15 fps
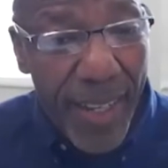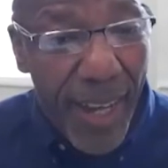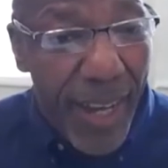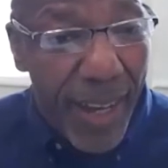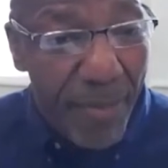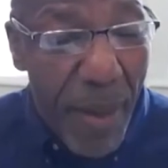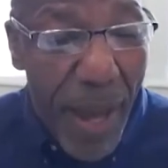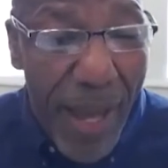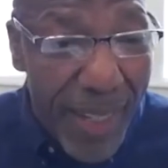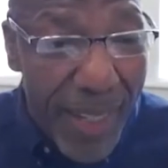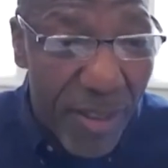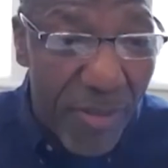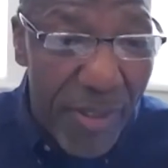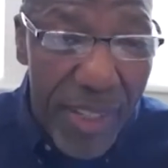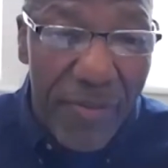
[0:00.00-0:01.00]
uh, back
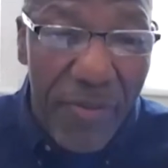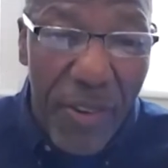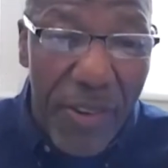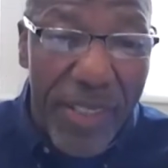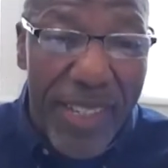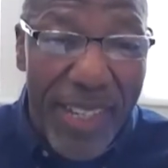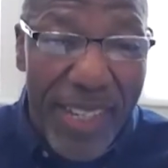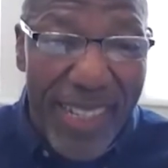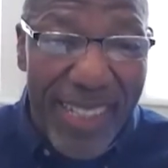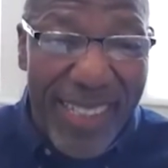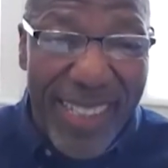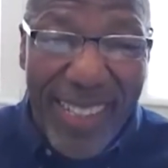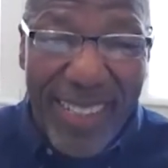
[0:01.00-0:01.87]
in 2014,